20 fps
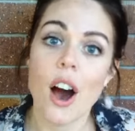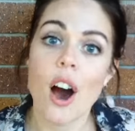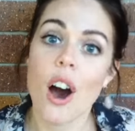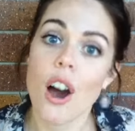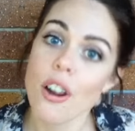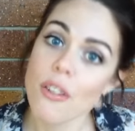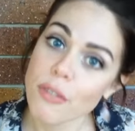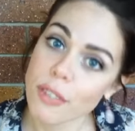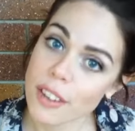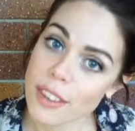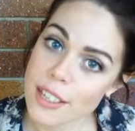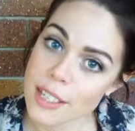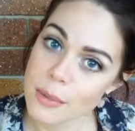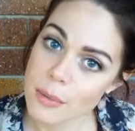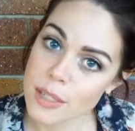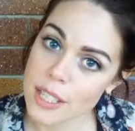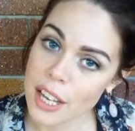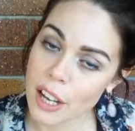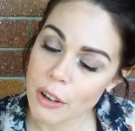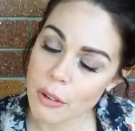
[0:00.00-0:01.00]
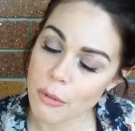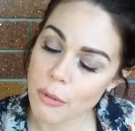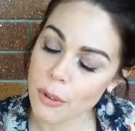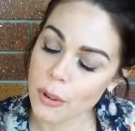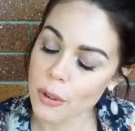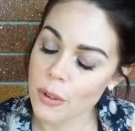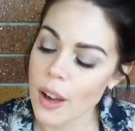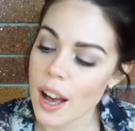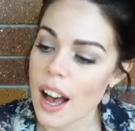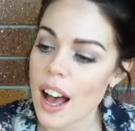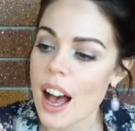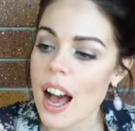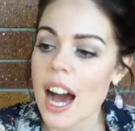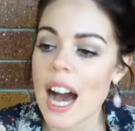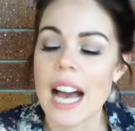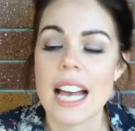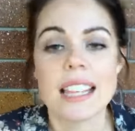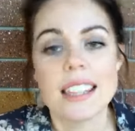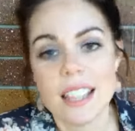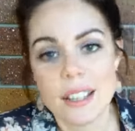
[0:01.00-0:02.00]
Hopefully, this was helpful.
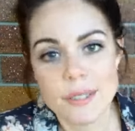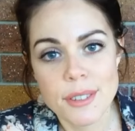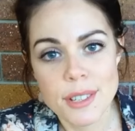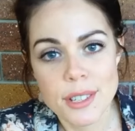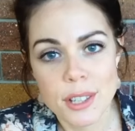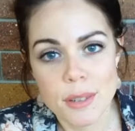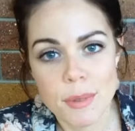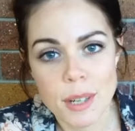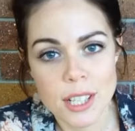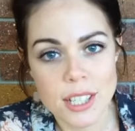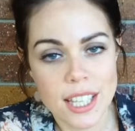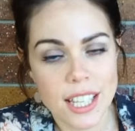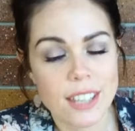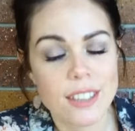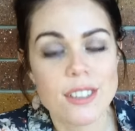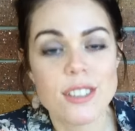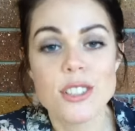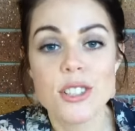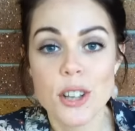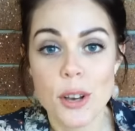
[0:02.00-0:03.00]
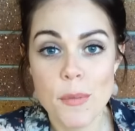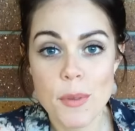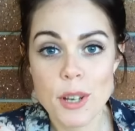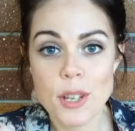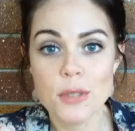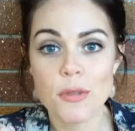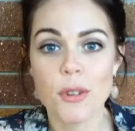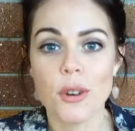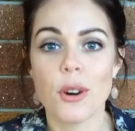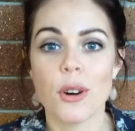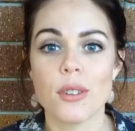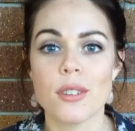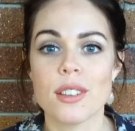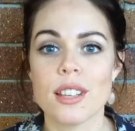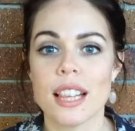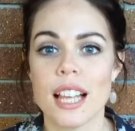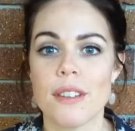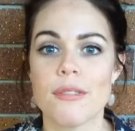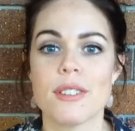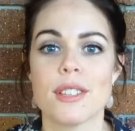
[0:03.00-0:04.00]
I love you so much. Thank you so much for all
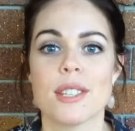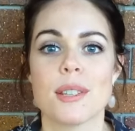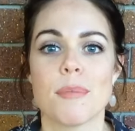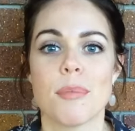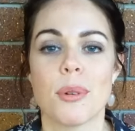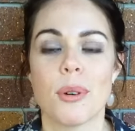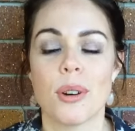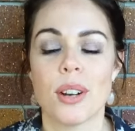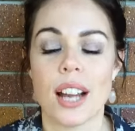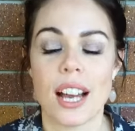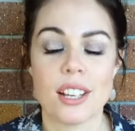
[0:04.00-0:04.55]
the love and support.